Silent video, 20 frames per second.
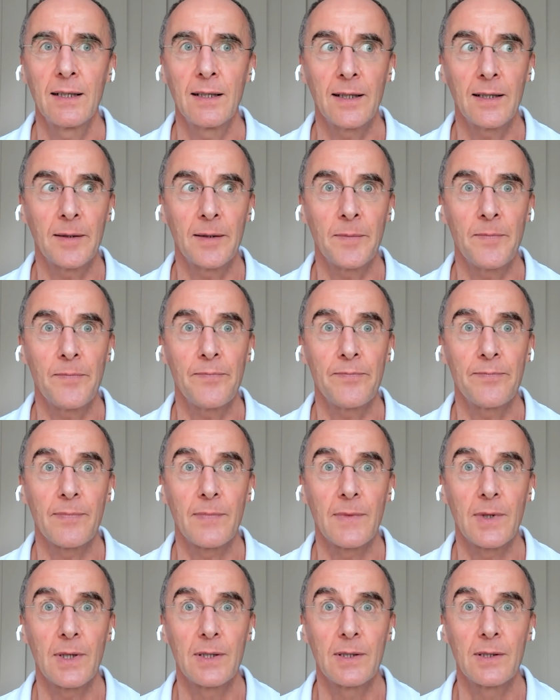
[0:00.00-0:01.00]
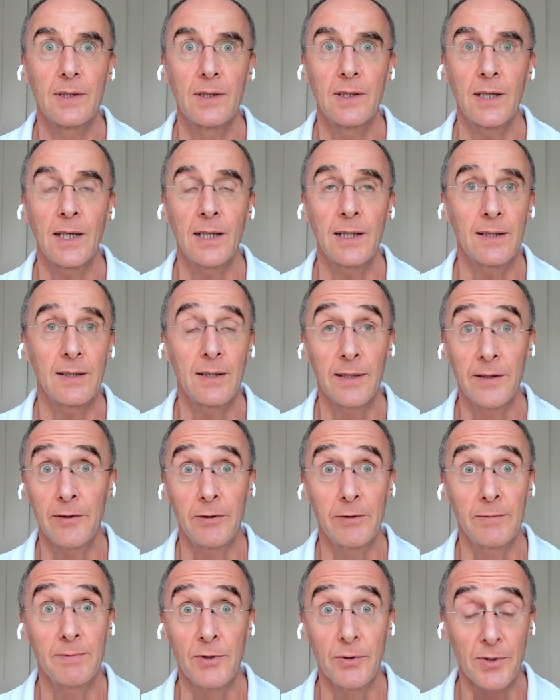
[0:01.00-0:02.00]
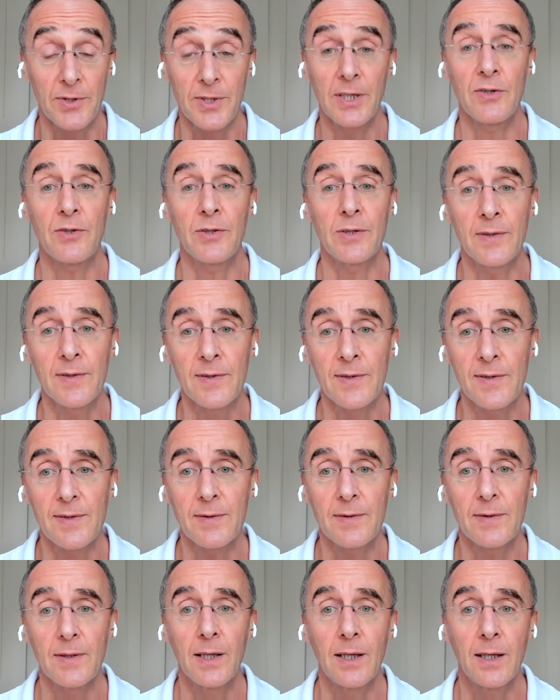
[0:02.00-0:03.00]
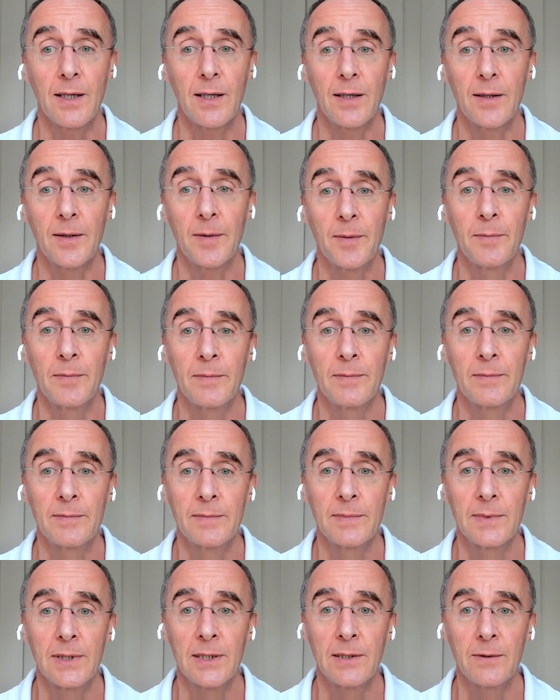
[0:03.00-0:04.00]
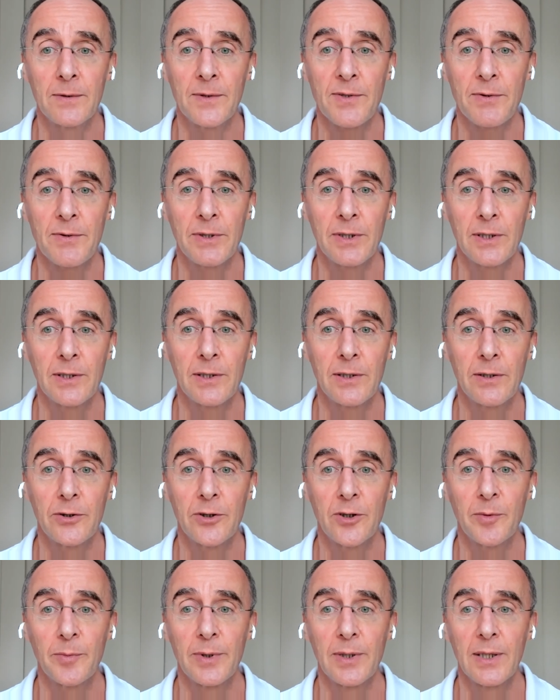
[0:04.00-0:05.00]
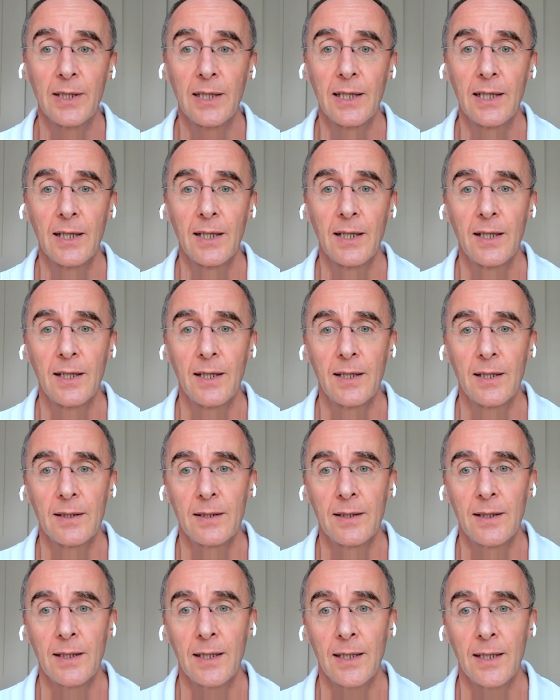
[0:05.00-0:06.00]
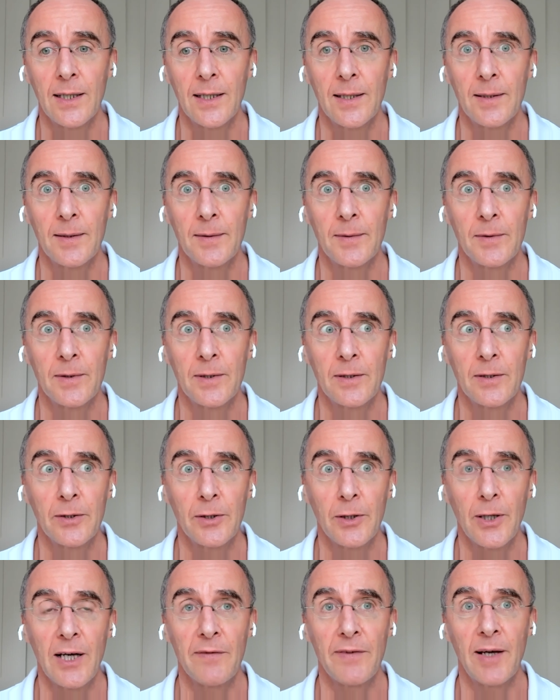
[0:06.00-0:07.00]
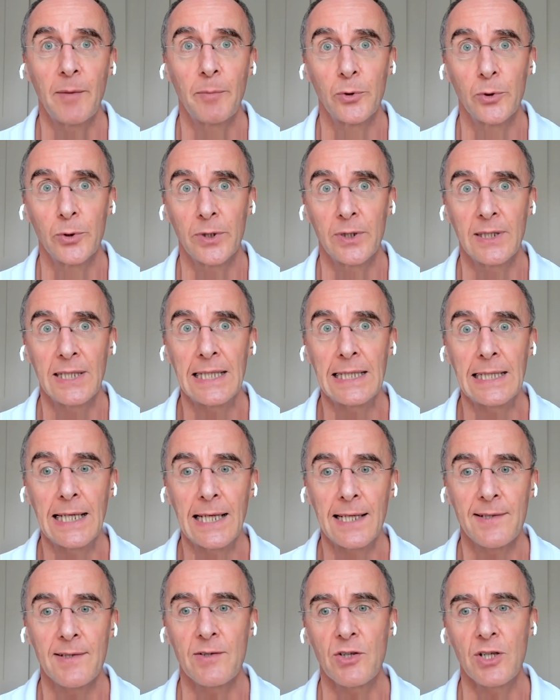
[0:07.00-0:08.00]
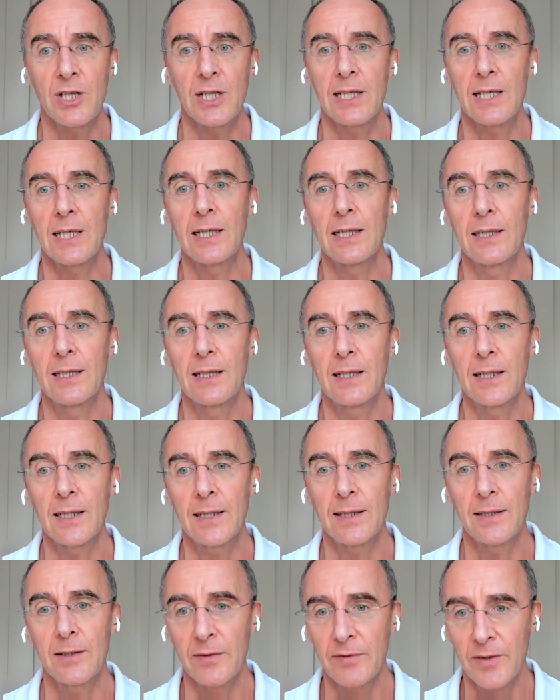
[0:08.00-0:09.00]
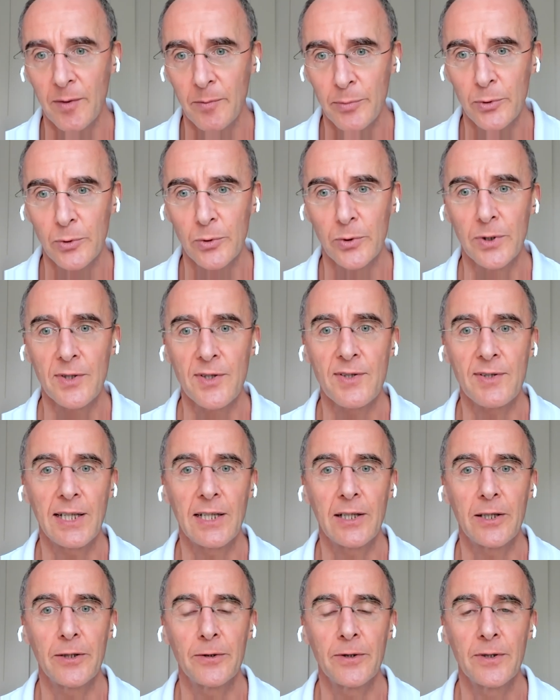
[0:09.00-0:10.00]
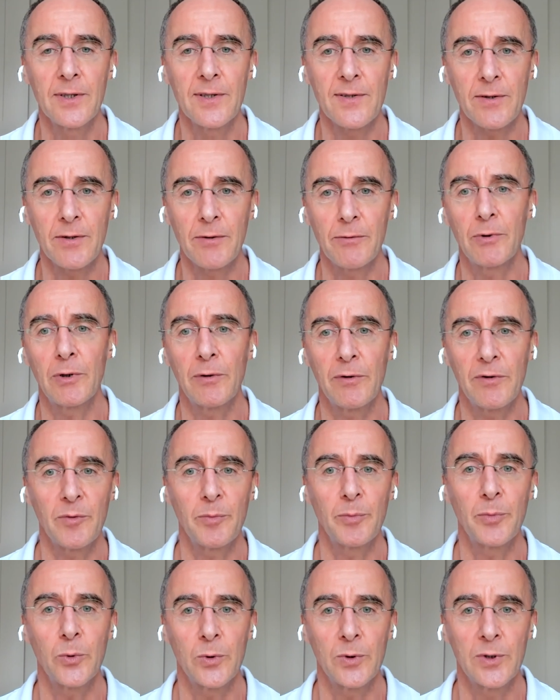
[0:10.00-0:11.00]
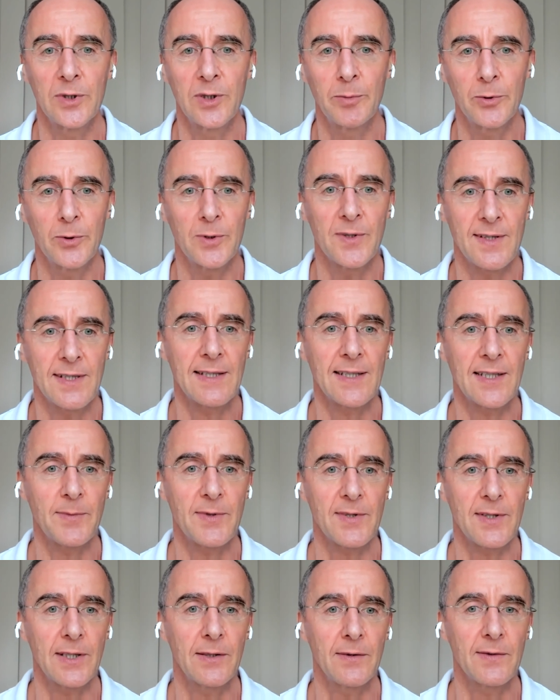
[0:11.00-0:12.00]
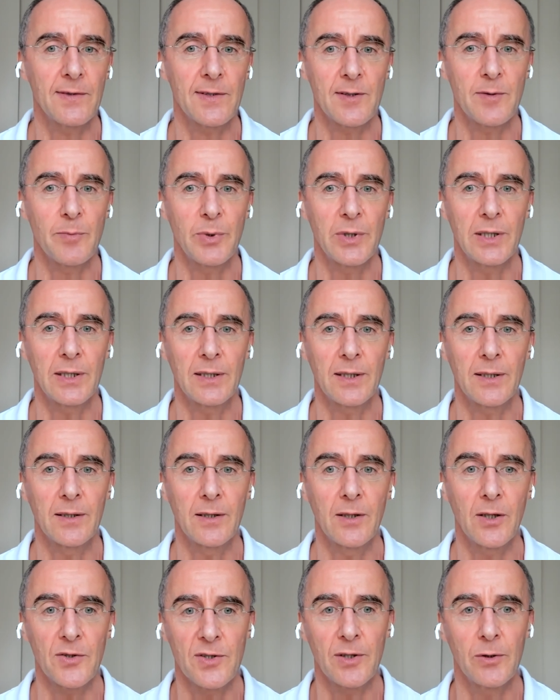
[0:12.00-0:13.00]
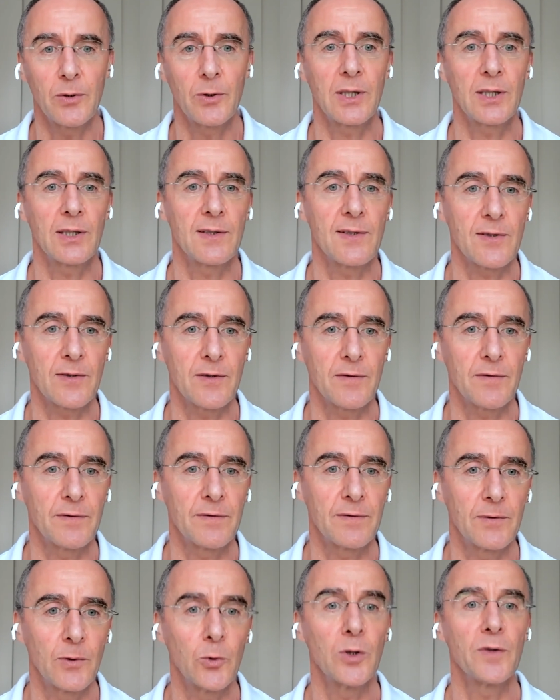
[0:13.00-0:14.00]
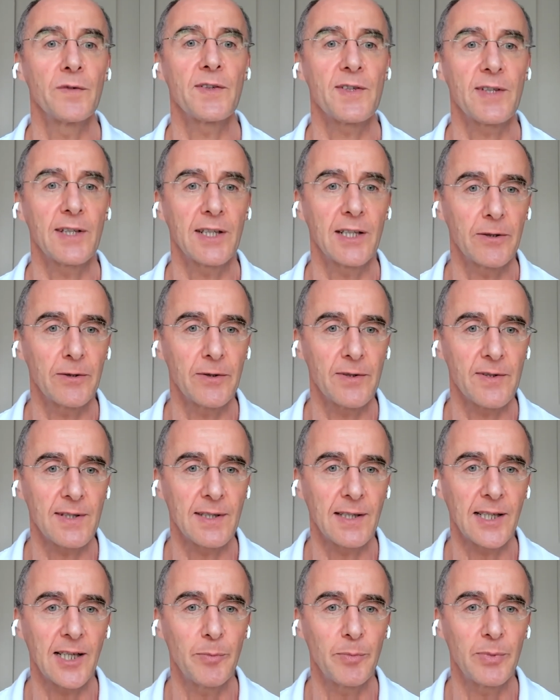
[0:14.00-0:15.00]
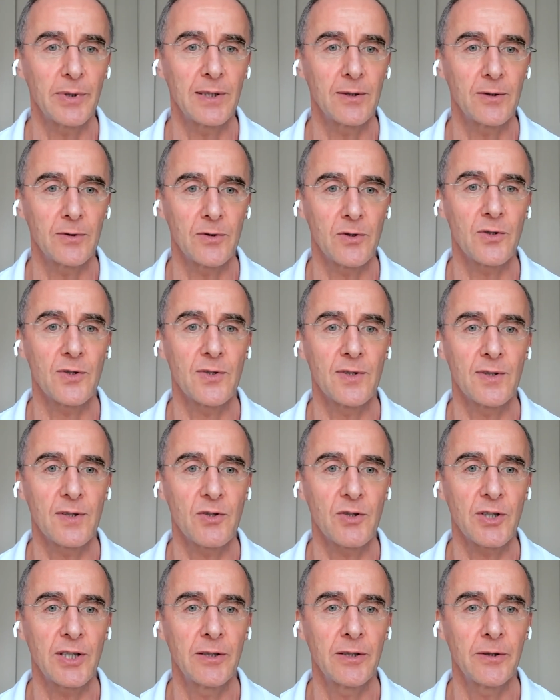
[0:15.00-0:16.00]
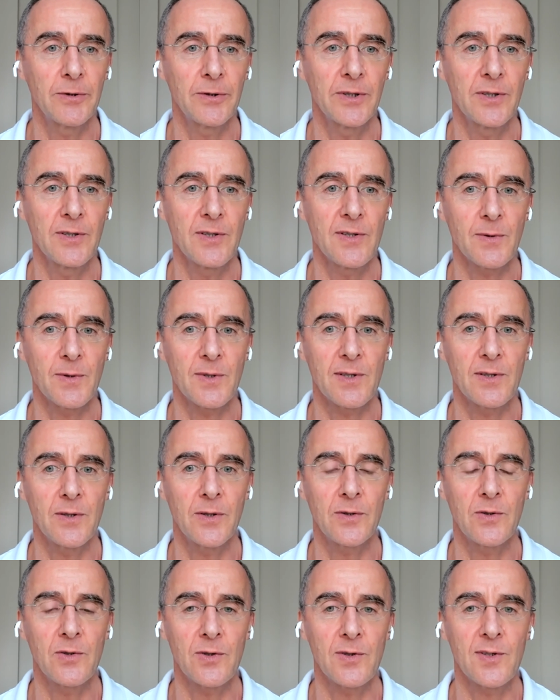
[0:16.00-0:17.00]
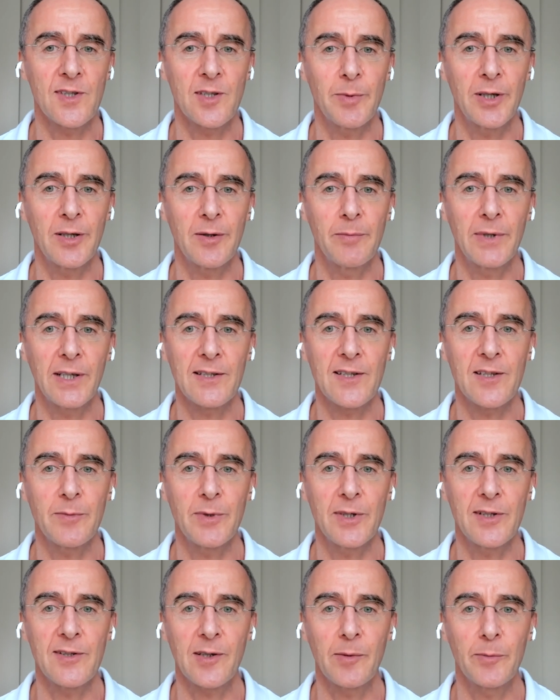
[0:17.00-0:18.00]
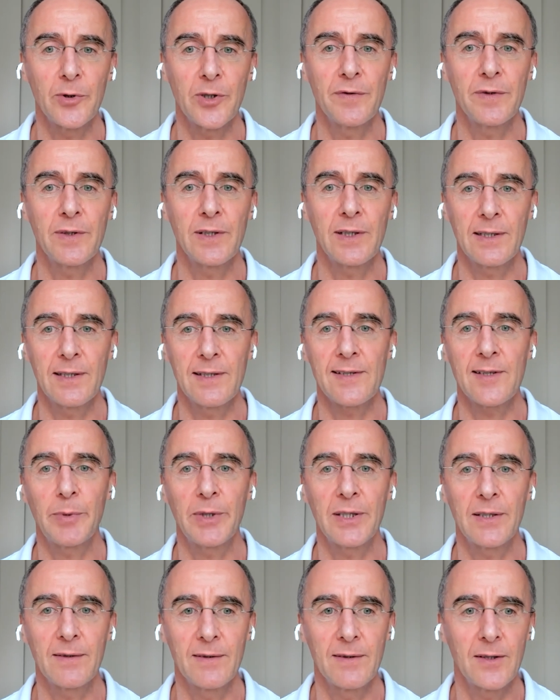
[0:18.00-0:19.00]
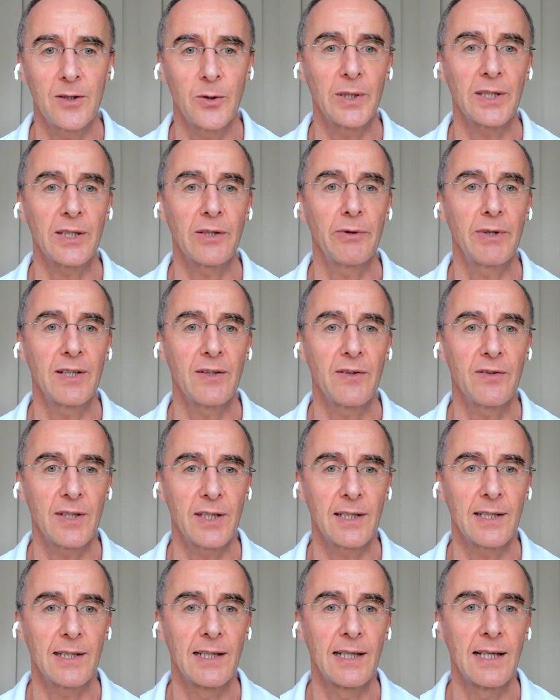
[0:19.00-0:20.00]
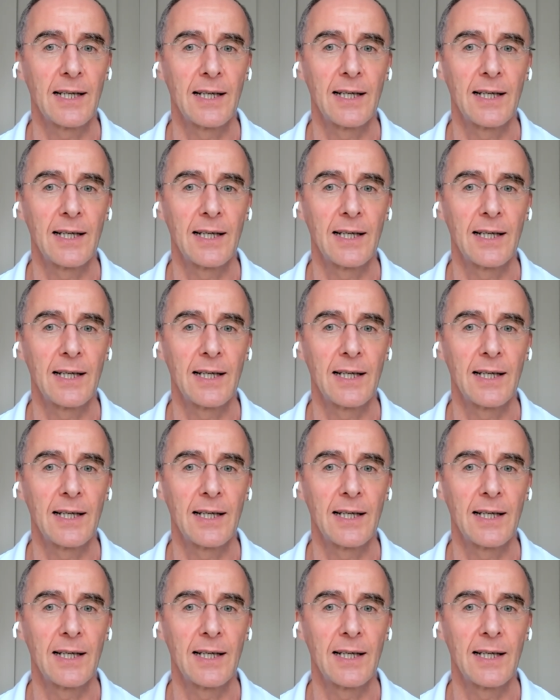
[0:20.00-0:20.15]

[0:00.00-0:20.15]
Um, and in other jurisdictions, um, you know, Australia, Europe, uh, you know, you have that broader ESG, uh, you have that broader stakeholders, the role of the board. The board sees themselves as being custodians of all of the stakeholders in the company, not just the shareholders. So it's not just about maximizing profit, it is about doing the right thing